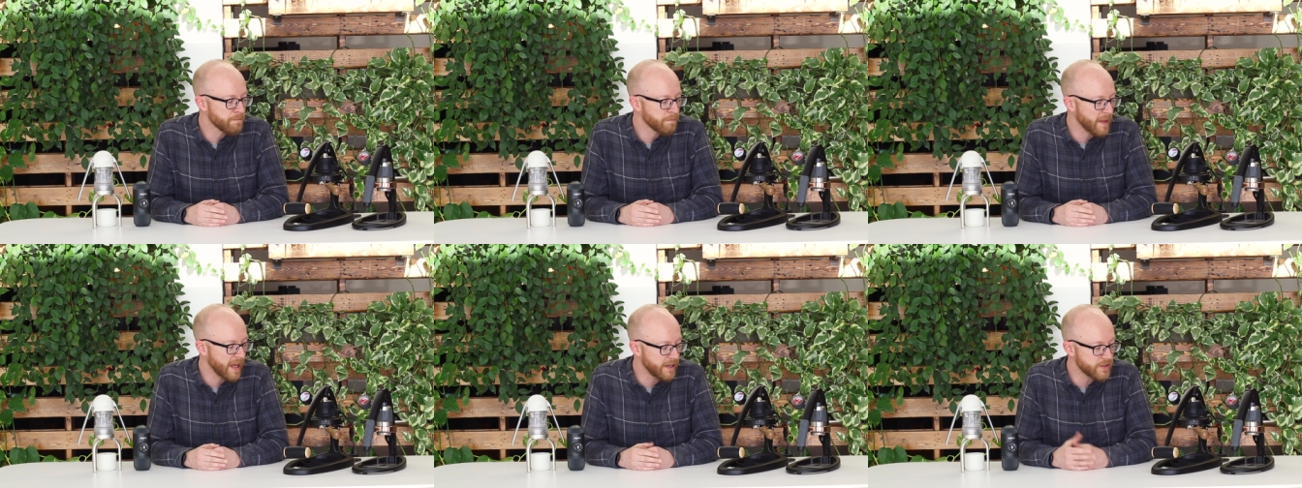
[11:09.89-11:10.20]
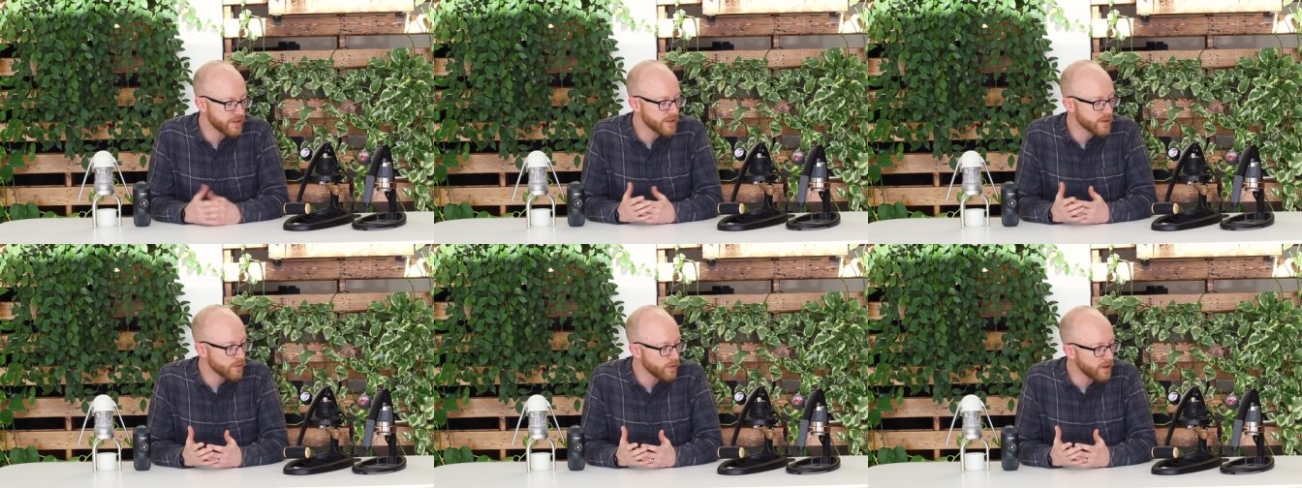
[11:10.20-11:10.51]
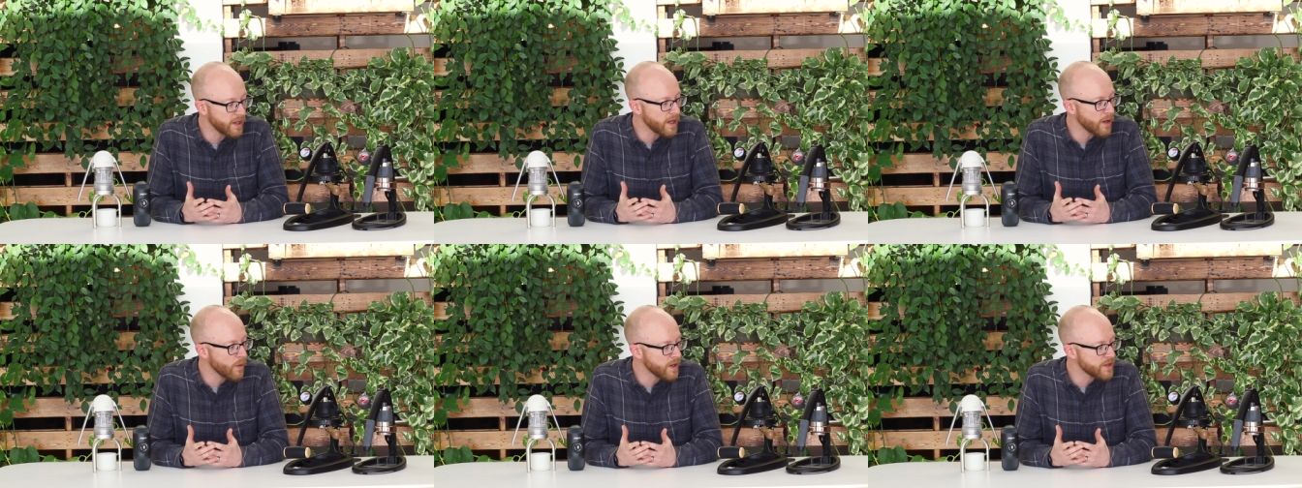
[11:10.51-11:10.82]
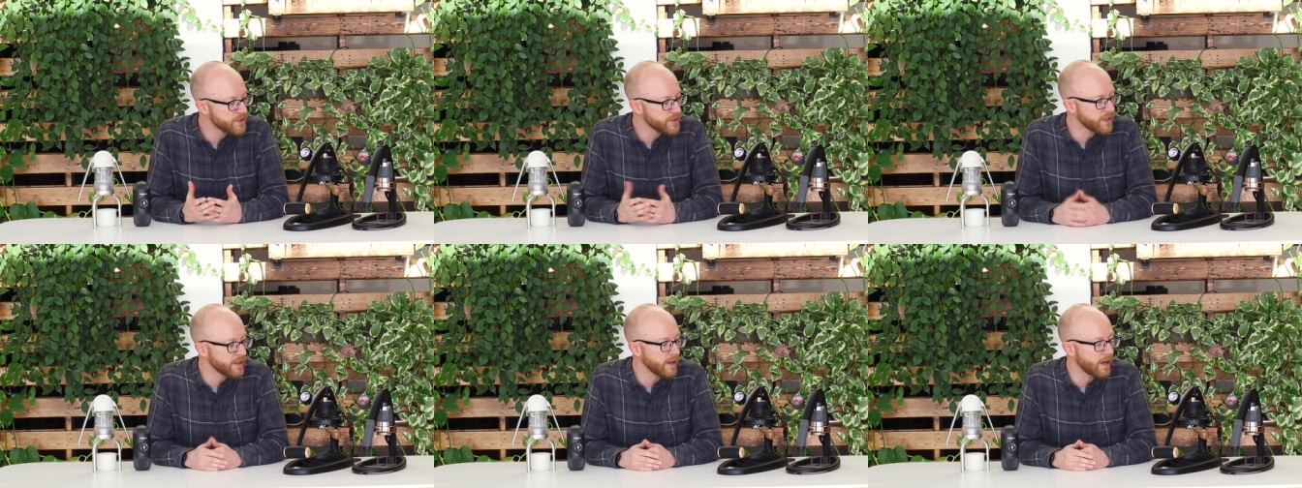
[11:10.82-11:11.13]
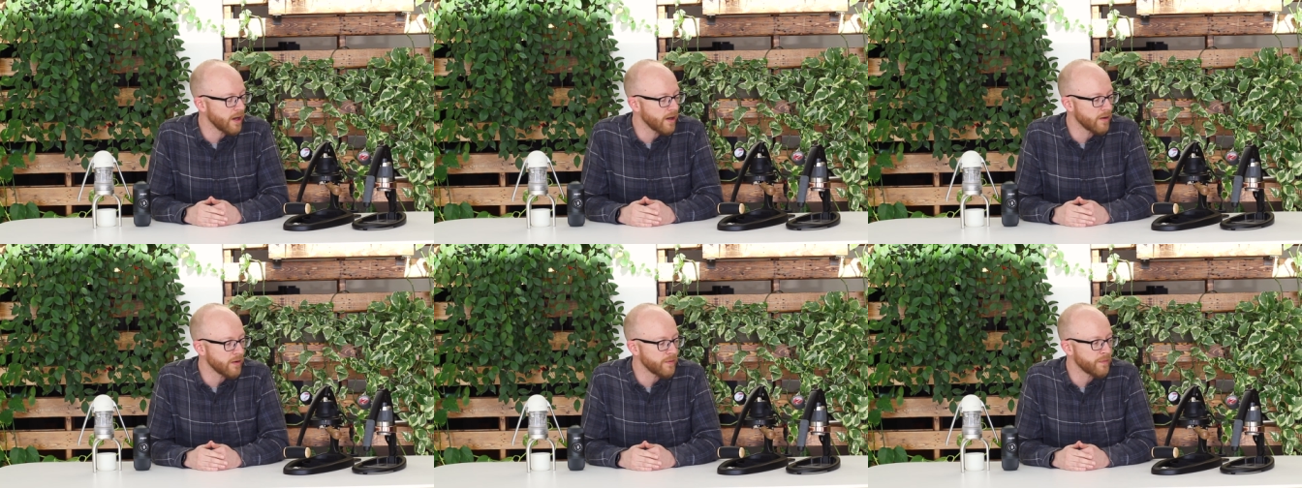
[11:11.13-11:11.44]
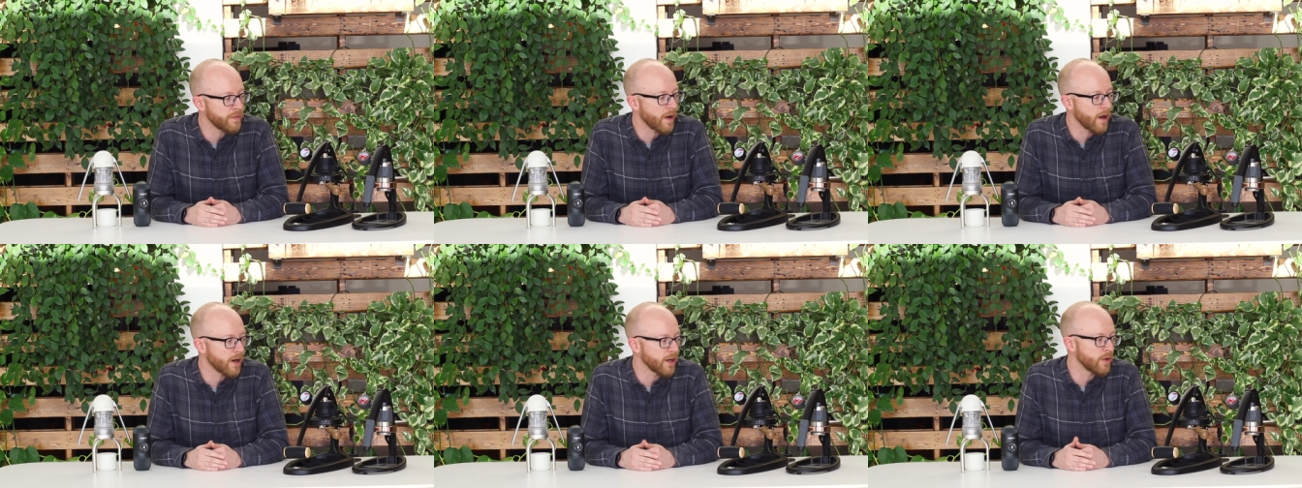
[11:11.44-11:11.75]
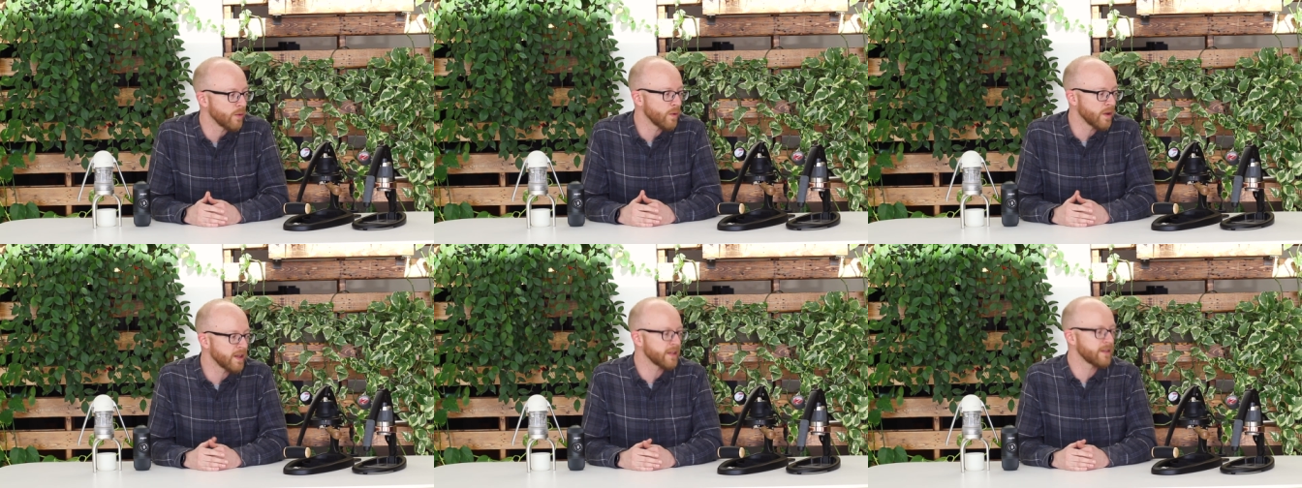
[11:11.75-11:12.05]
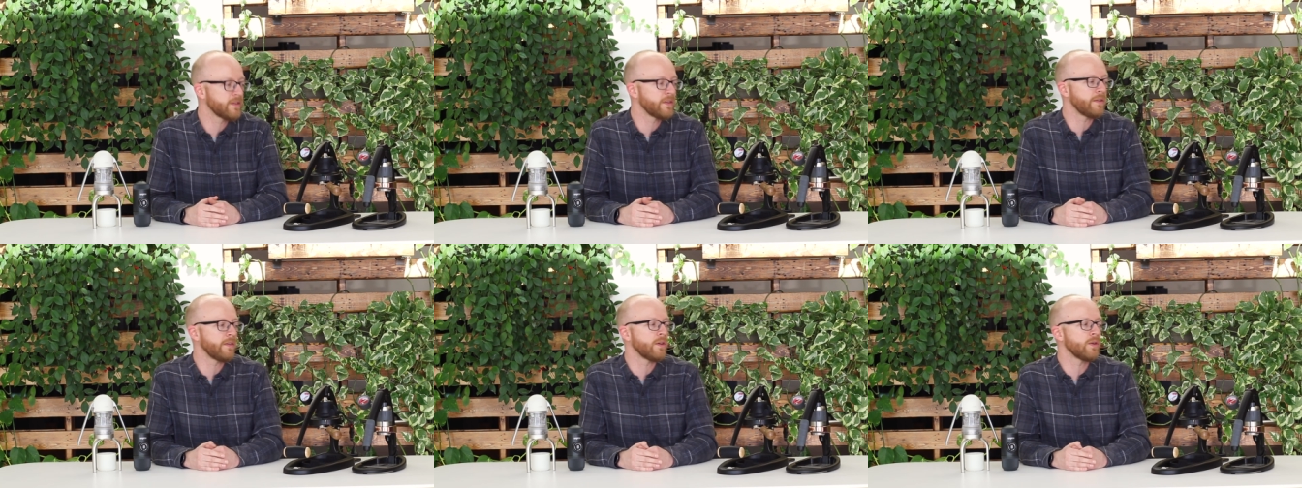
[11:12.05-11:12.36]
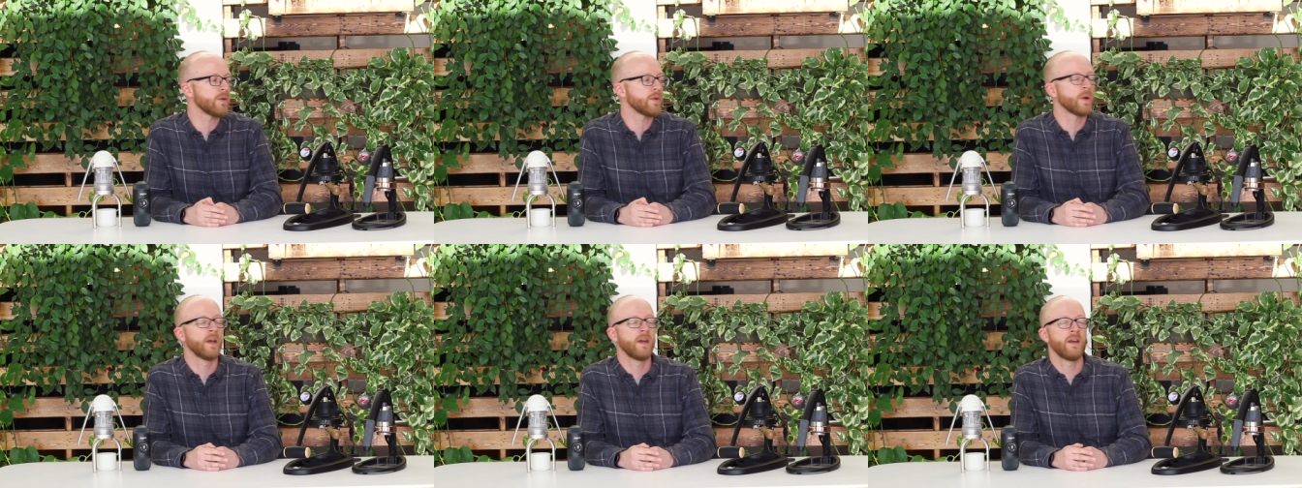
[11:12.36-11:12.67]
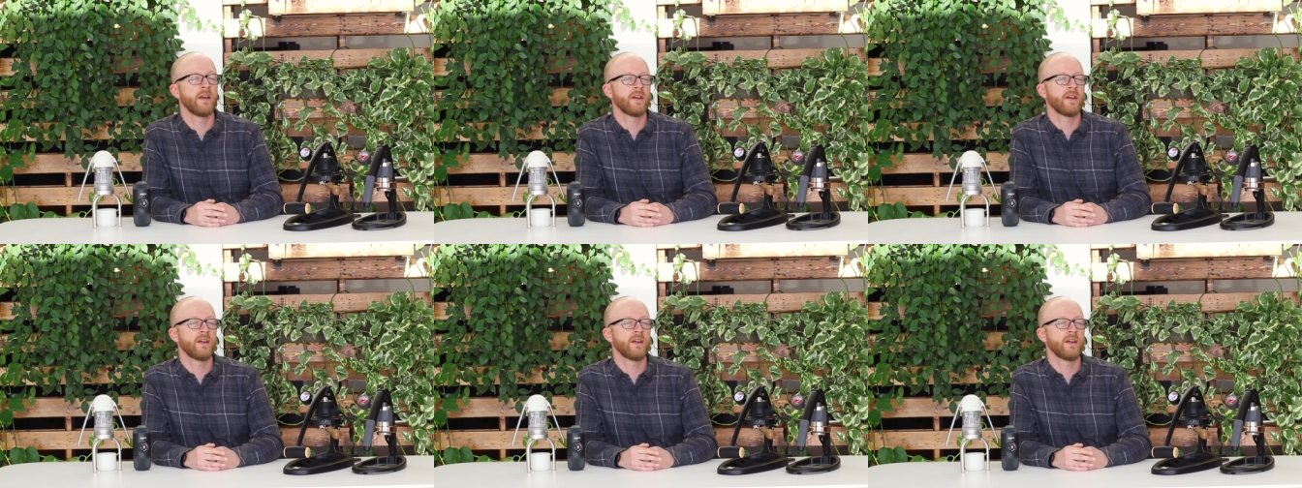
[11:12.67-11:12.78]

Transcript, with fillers: And it's just really a question of are you willing to